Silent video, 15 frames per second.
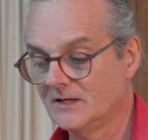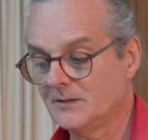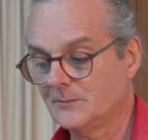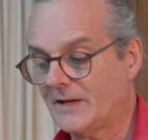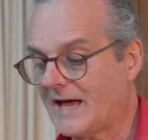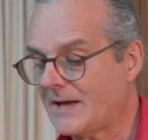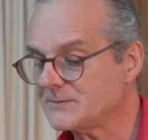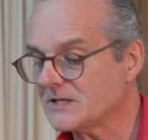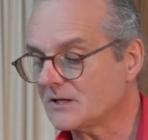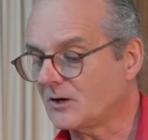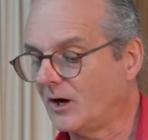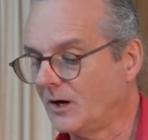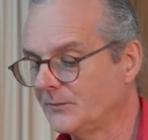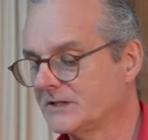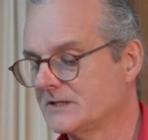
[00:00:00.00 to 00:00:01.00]
Perhaps a
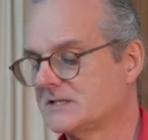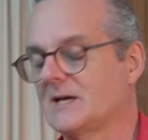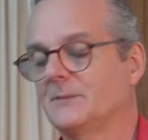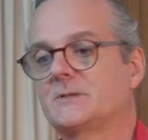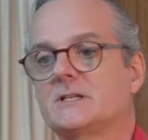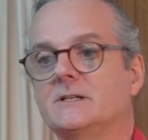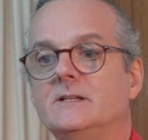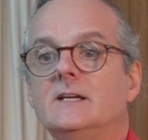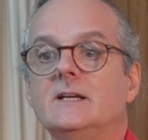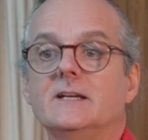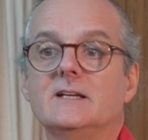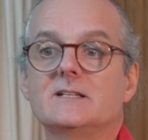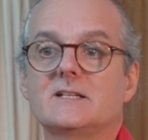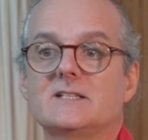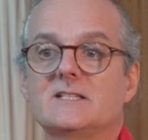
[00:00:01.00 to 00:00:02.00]
common assumption
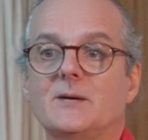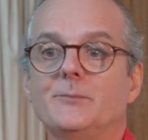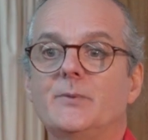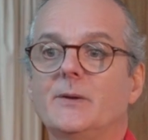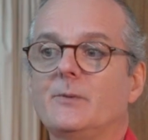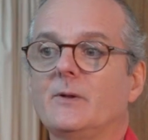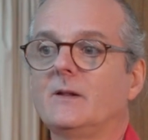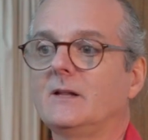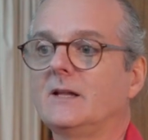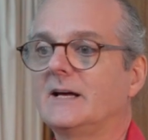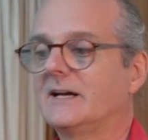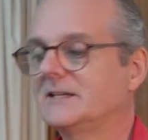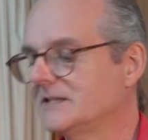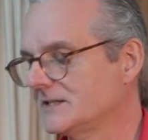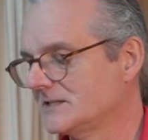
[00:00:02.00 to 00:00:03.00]
is that some people
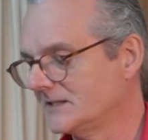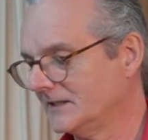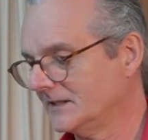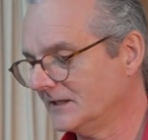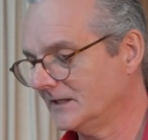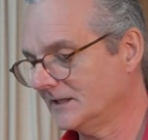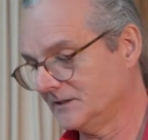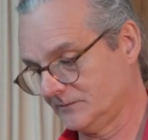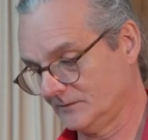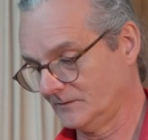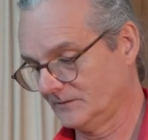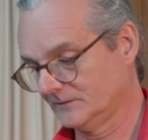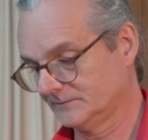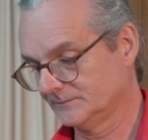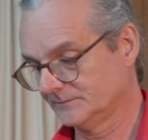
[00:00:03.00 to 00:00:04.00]
are just evil.
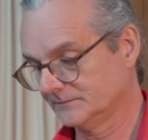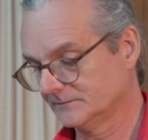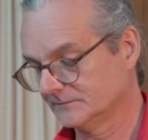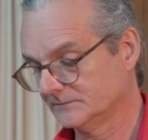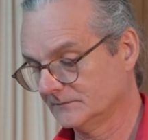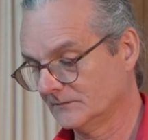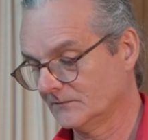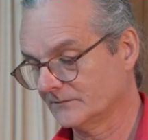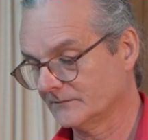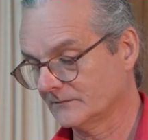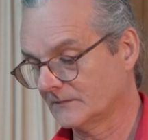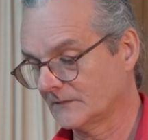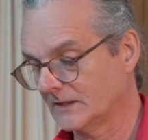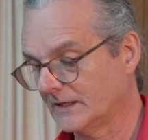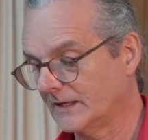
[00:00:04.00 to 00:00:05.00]

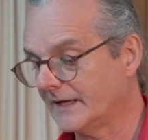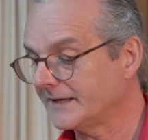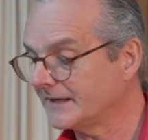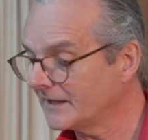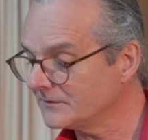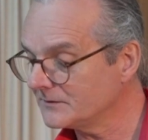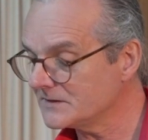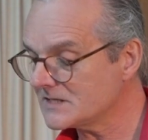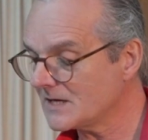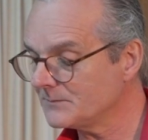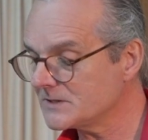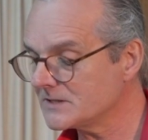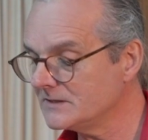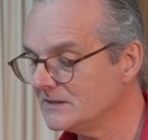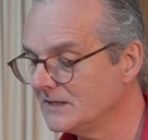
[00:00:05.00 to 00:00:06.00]
Another
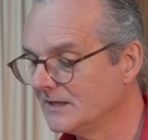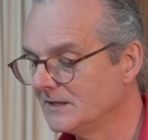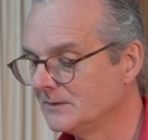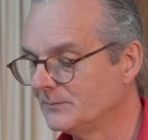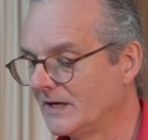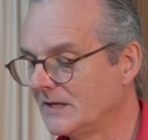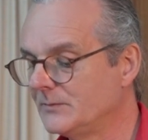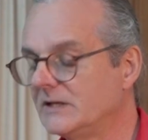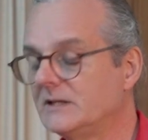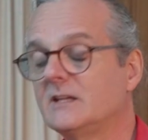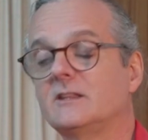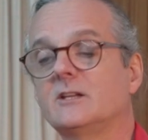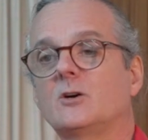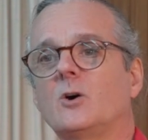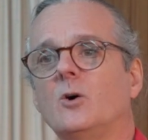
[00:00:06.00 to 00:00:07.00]
assumption may be
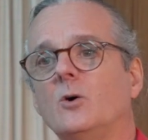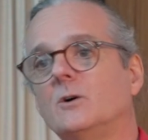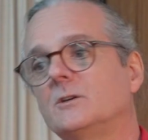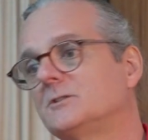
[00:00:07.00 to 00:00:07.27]
that the core